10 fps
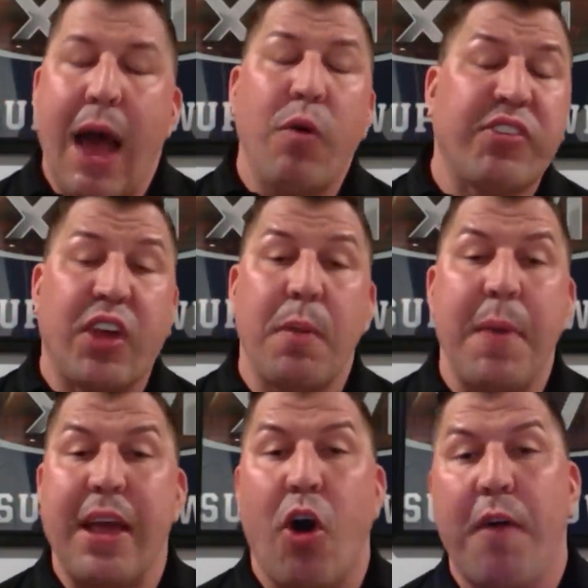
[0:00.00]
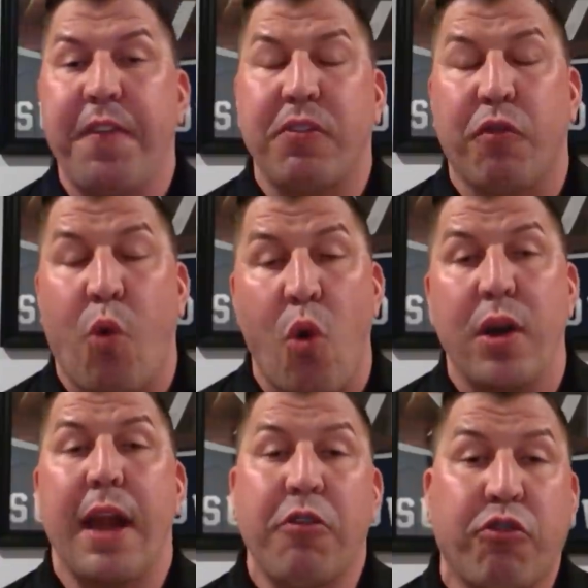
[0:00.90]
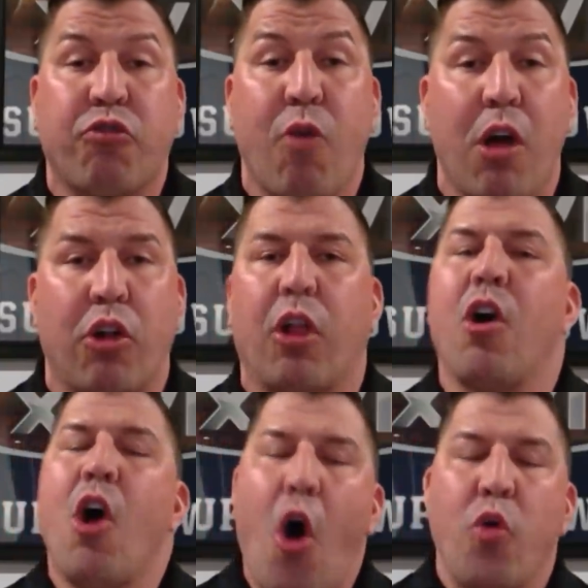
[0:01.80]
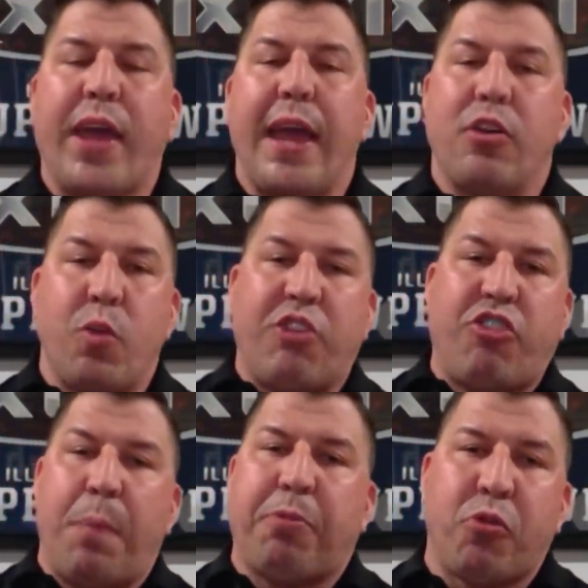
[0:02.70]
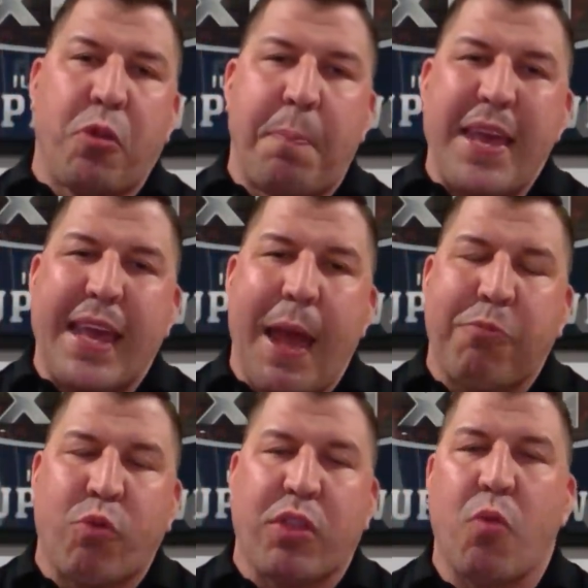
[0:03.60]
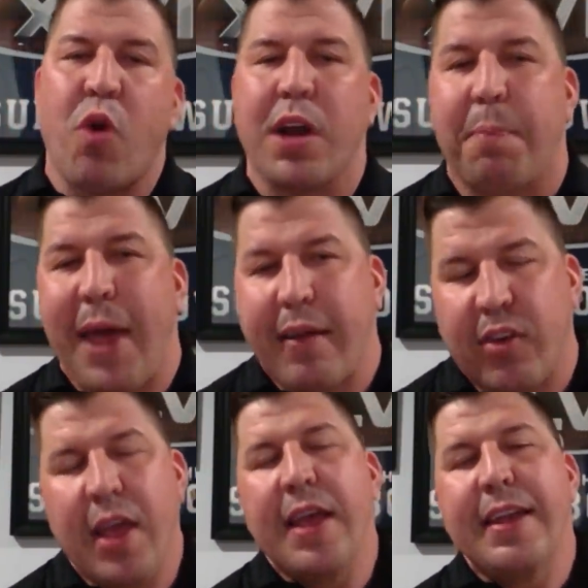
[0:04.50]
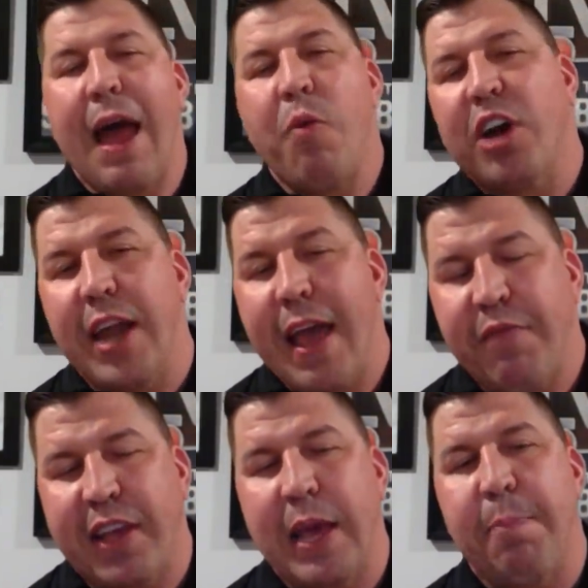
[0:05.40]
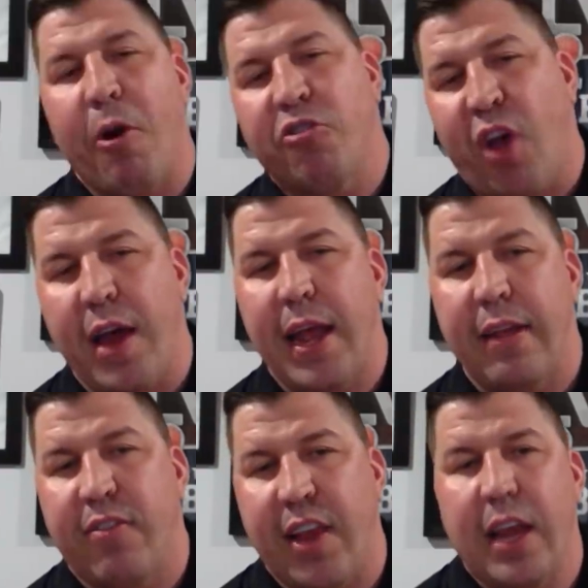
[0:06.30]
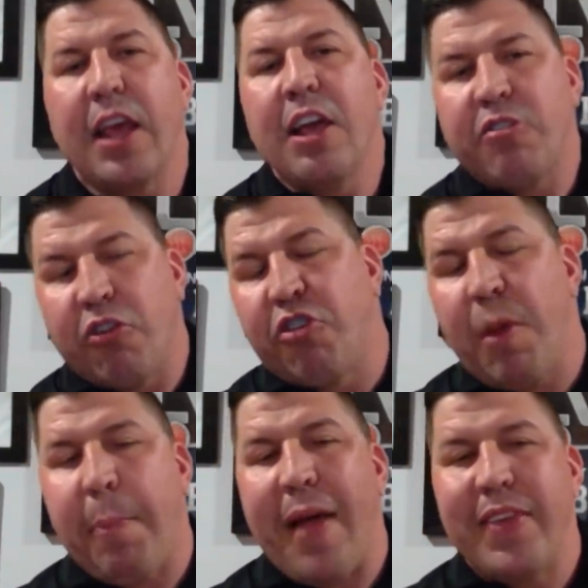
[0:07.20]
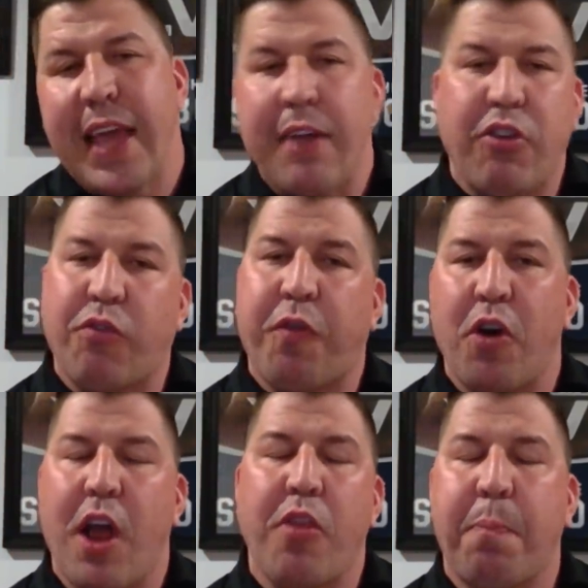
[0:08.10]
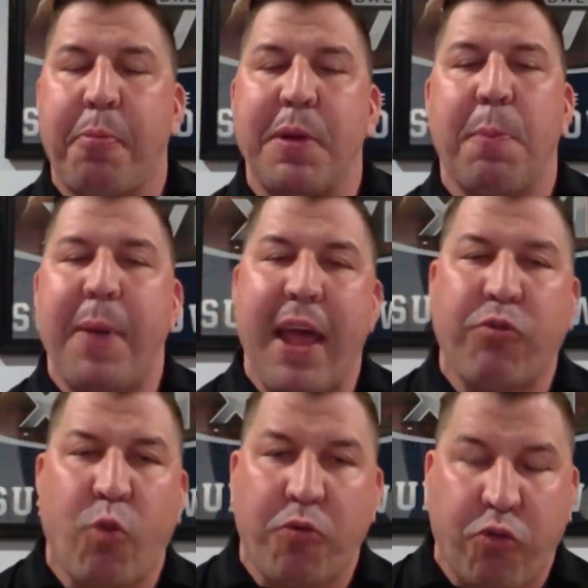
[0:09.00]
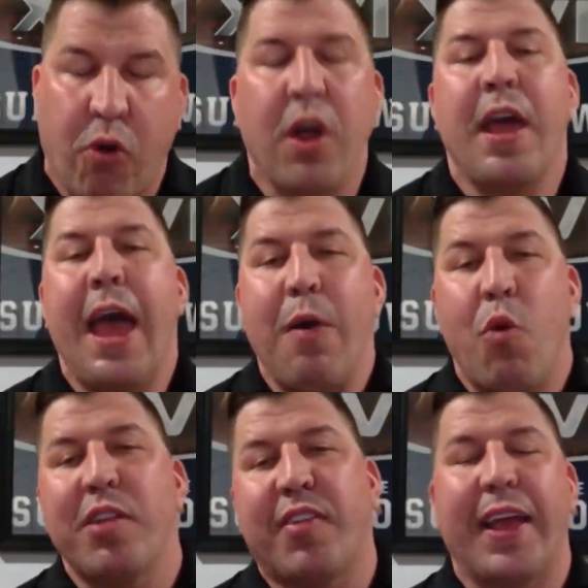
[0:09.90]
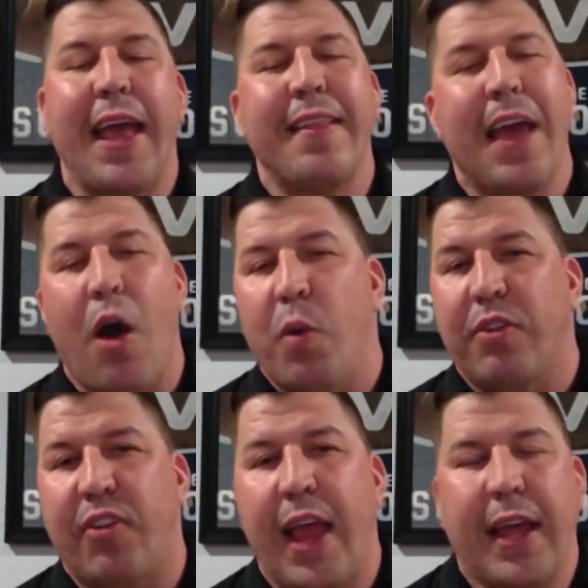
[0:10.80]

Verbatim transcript: now it's going to make offensive coordinators struggle. Okay, do we chip through the B gaps with our running backs? Now we're going to have to keep our tight ends in to chip on the edges for another premier pass rusher. And once again, they always